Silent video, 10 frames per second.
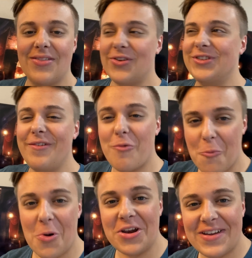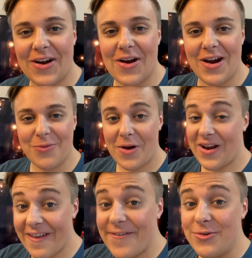There's even one card where
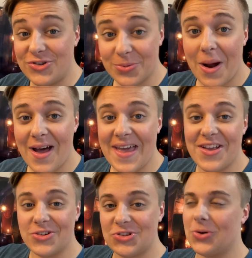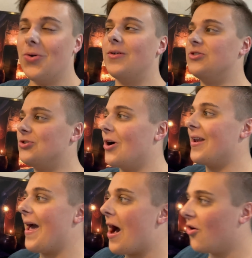if you draw it, your soul is drawn
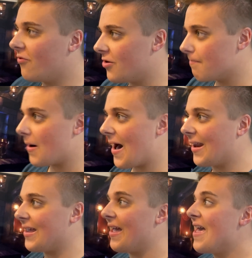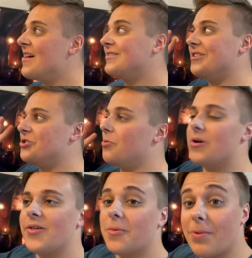out of your body, sent to
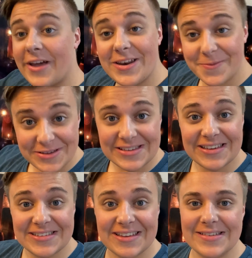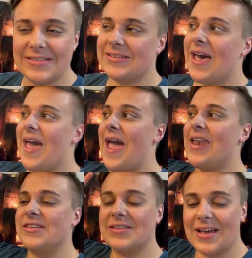another plane of existence, and
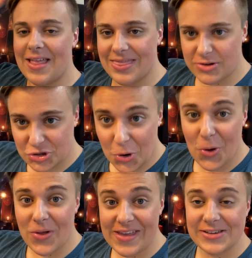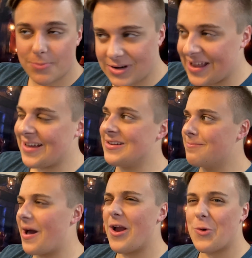the soul is protected
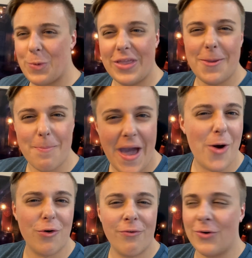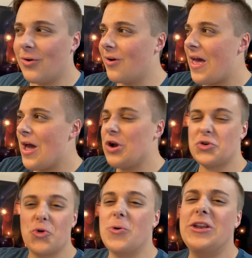by a really powerful
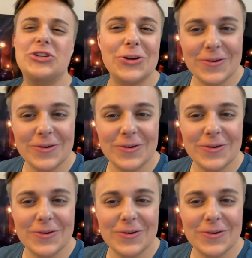creature of